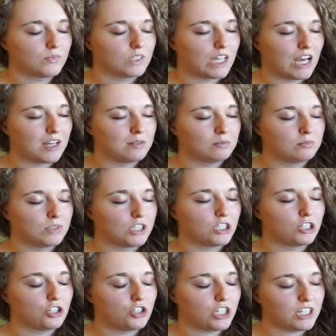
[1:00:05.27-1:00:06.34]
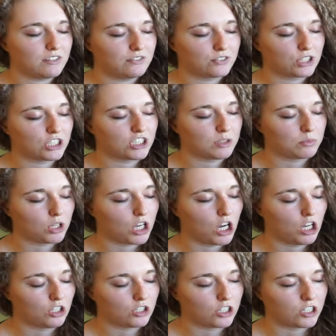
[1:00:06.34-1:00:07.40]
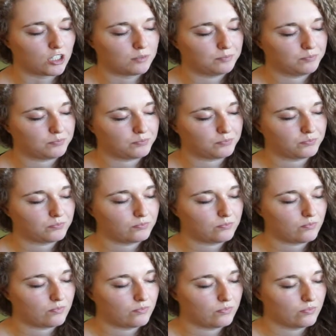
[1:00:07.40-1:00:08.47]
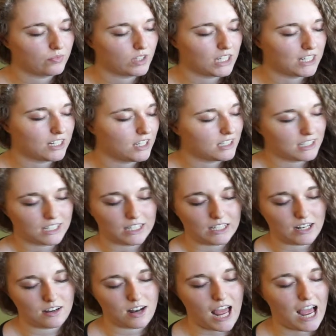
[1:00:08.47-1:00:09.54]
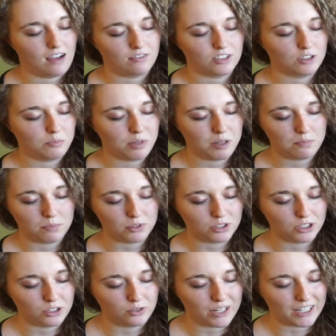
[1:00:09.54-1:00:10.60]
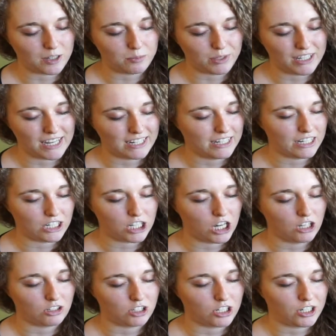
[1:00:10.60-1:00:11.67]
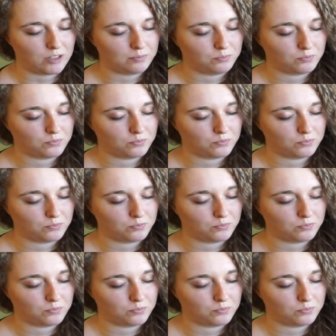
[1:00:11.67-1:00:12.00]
I'm searching for some color. It doesn't have to be blue, it could be any color.